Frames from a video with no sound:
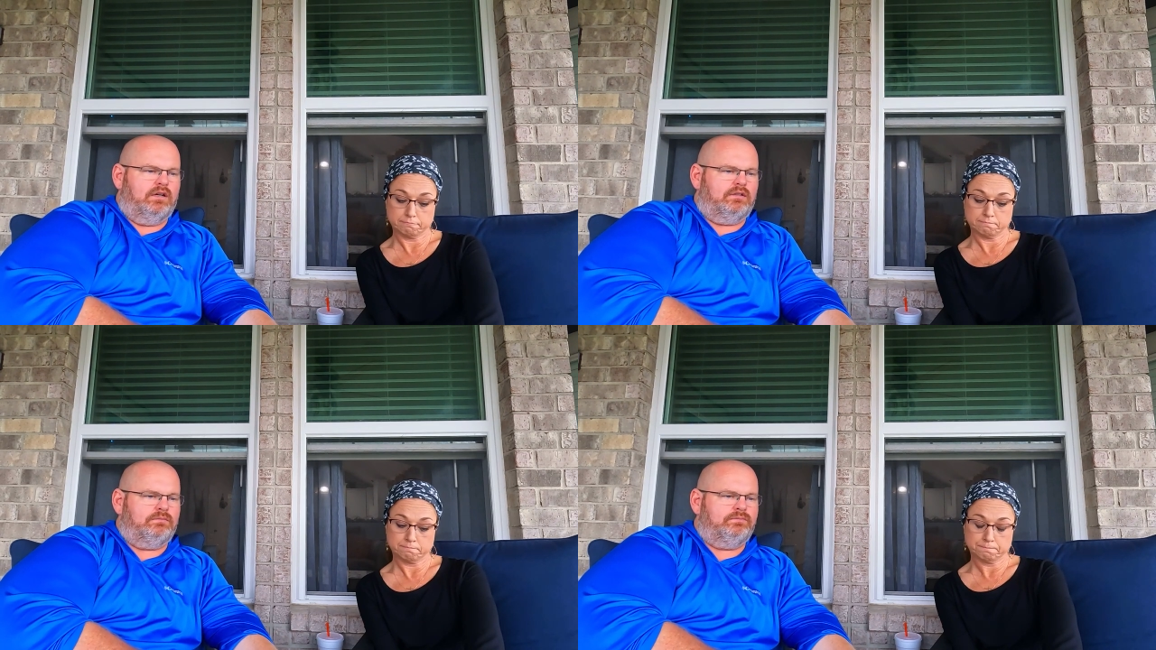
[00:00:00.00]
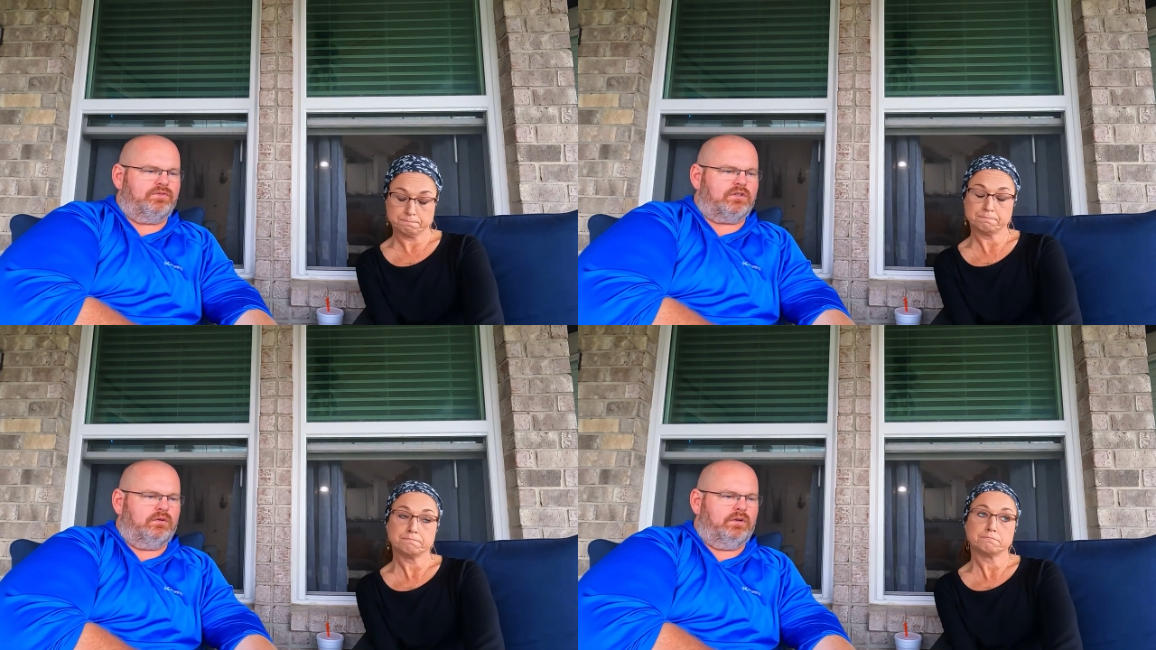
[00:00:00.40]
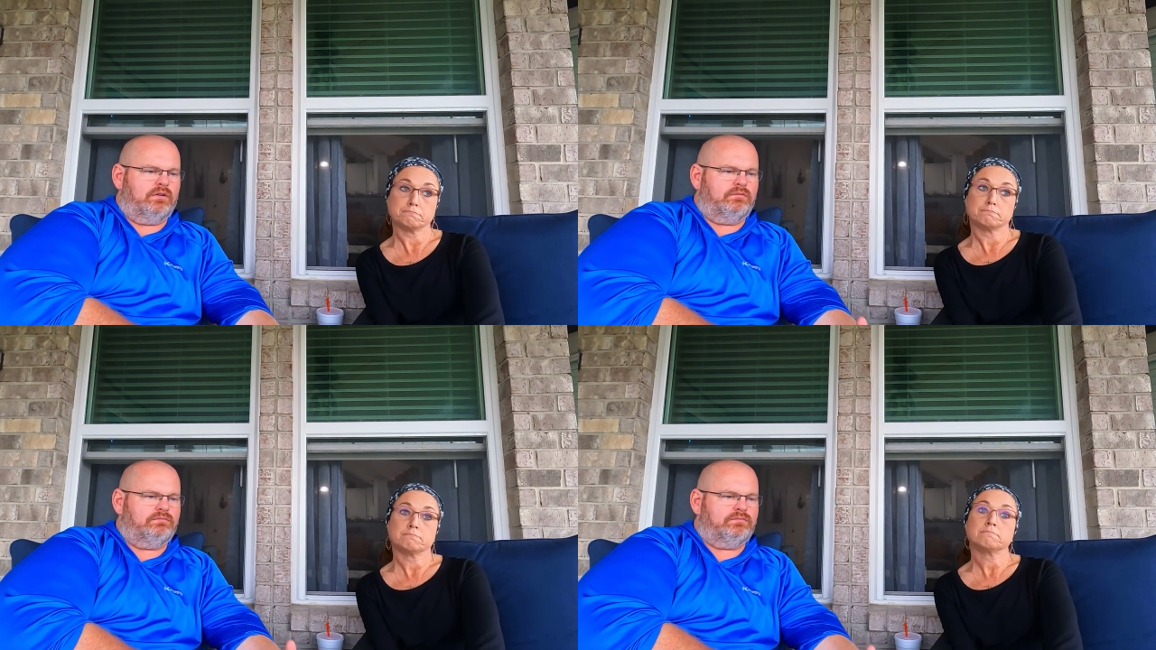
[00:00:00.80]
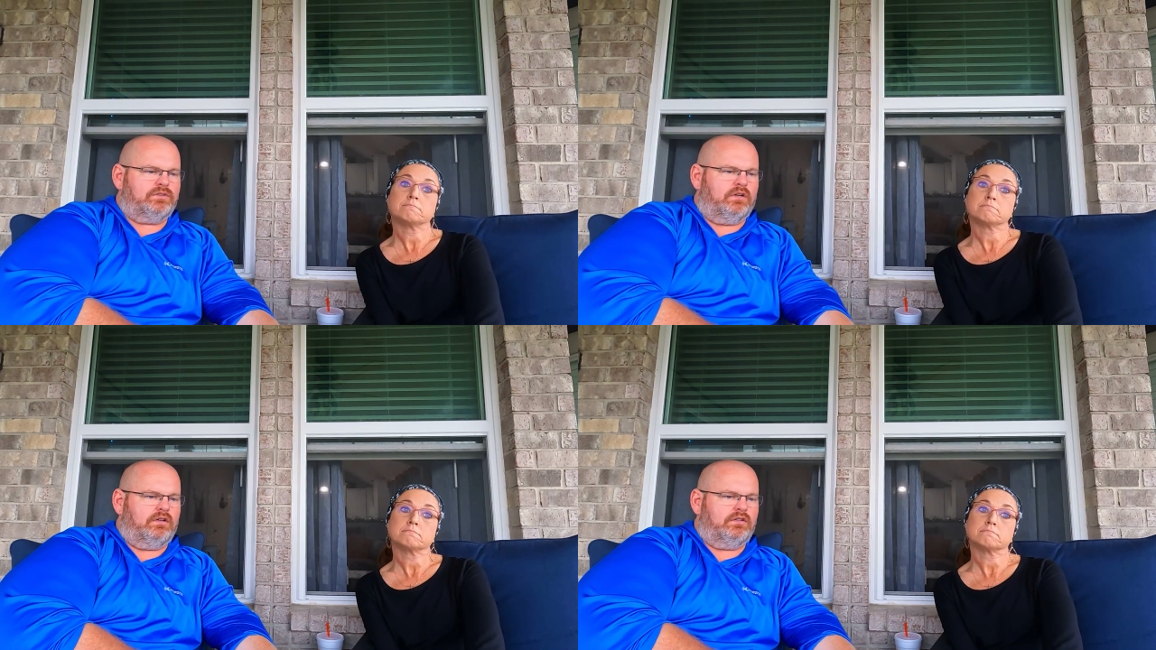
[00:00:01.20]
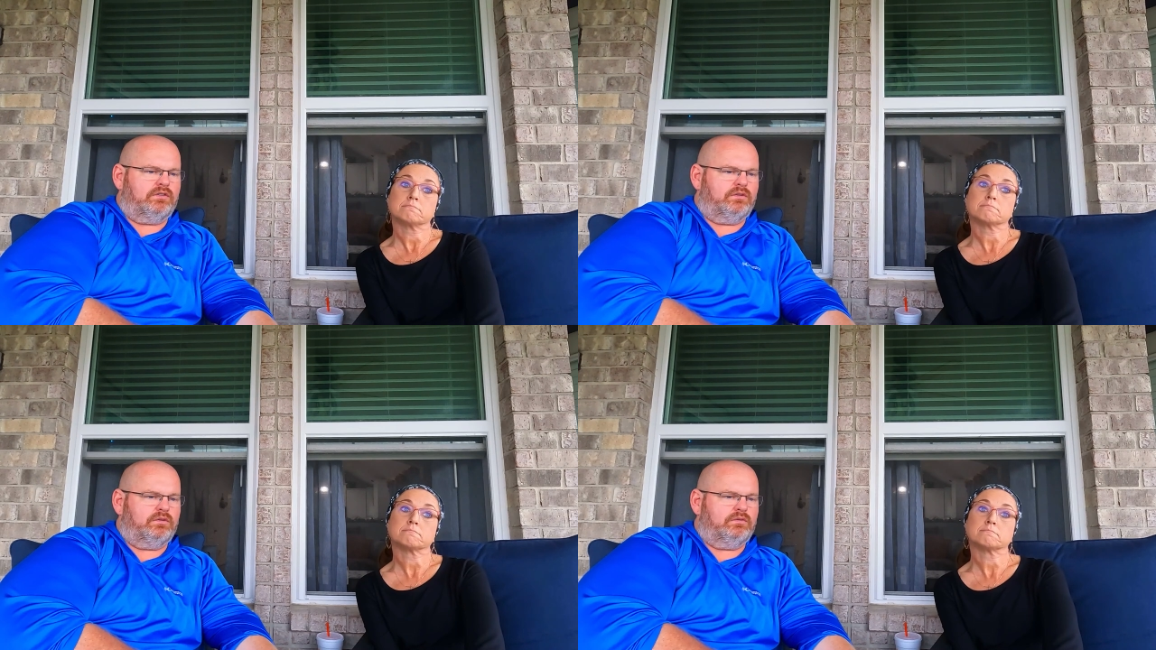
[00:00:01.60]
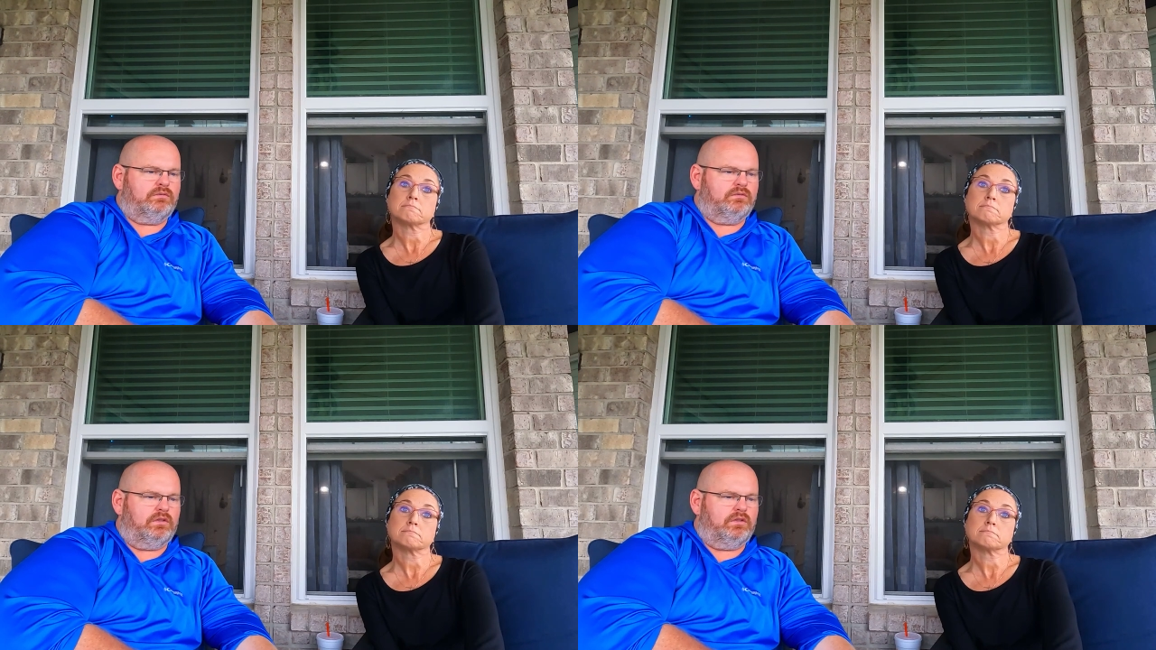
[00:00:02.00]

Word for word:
Speaker 1: um, so we're starting to